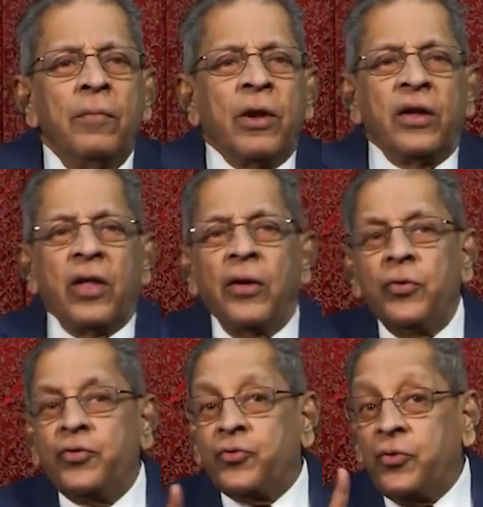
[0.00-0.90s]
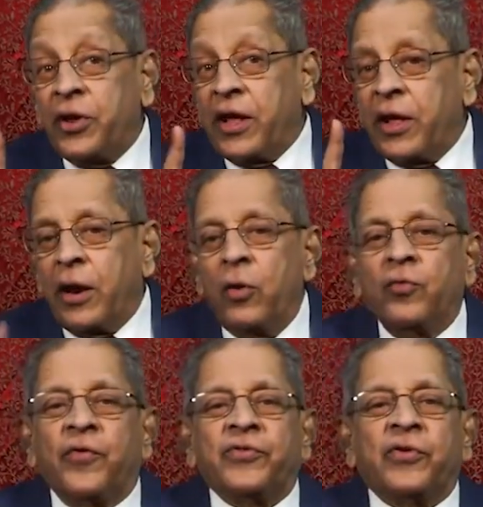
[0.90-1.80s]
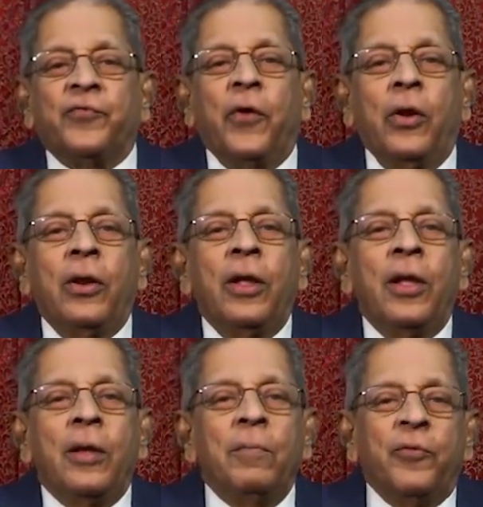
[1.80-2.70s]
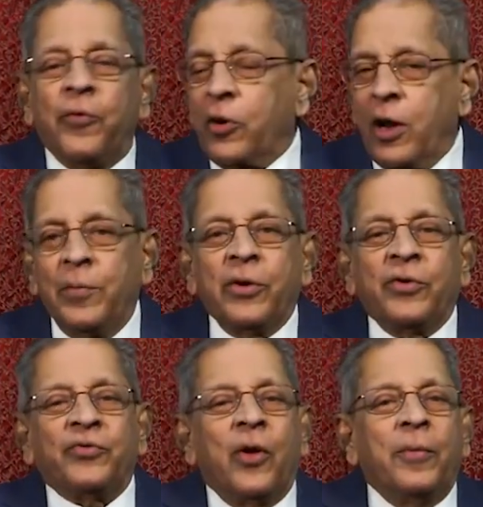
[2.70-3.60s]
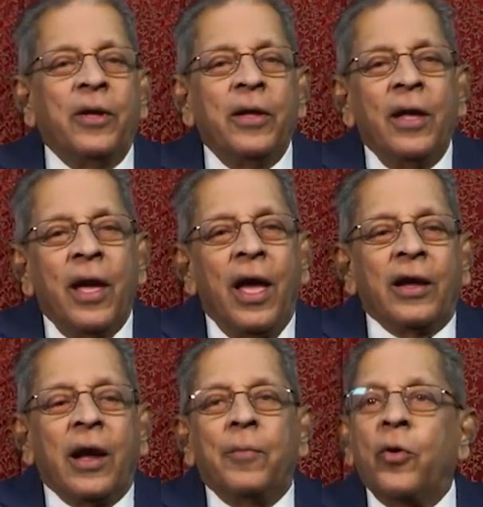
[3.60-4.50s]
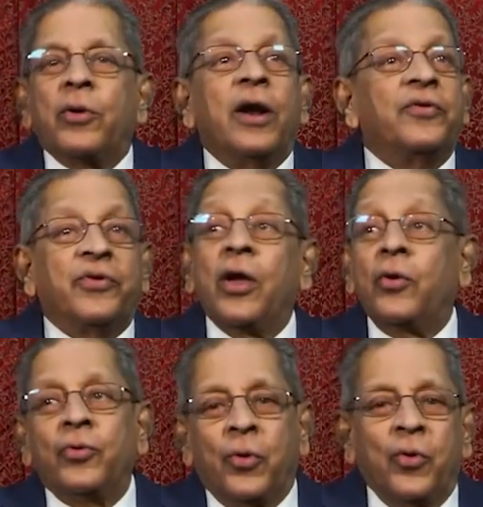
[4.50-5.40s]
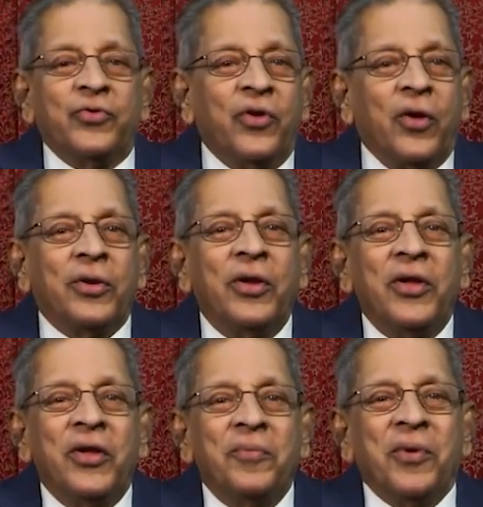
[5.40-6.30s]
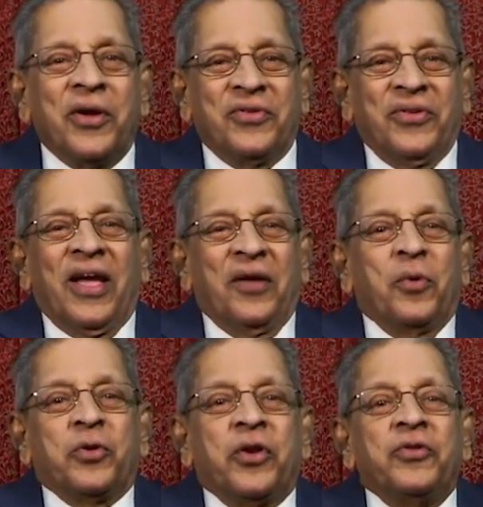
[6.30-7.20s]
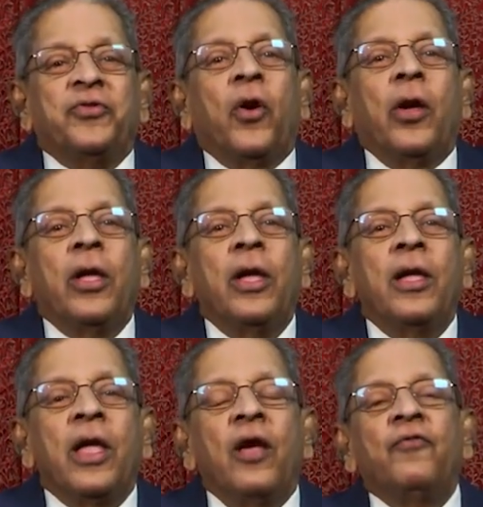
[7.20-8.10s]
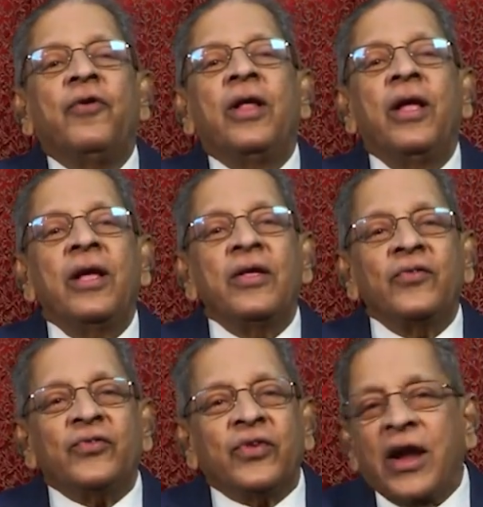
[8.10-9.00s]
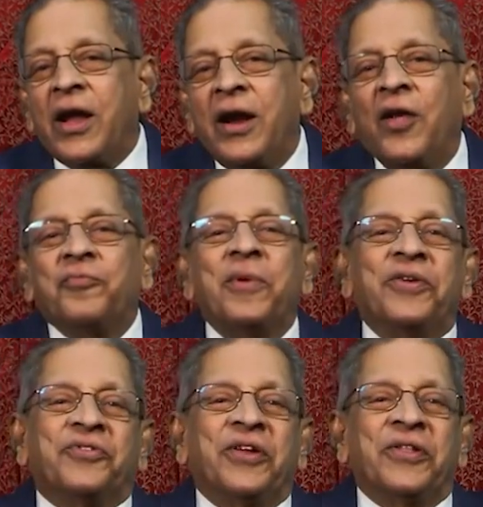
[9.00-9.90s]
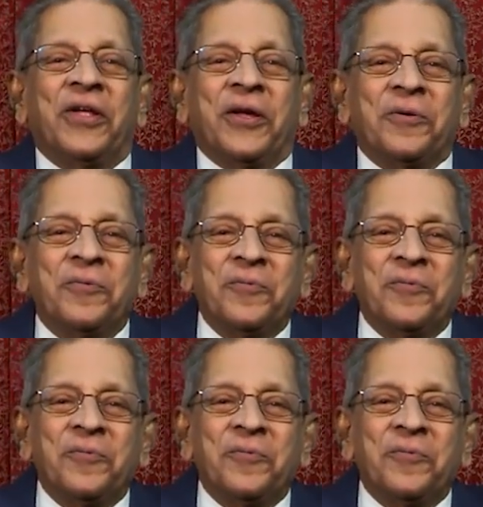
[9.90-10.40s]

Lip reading: Because I used to take a round, first of all. Before coming to Swami, I come out and see how the roads are, because I want to enjoy every second of my stay there.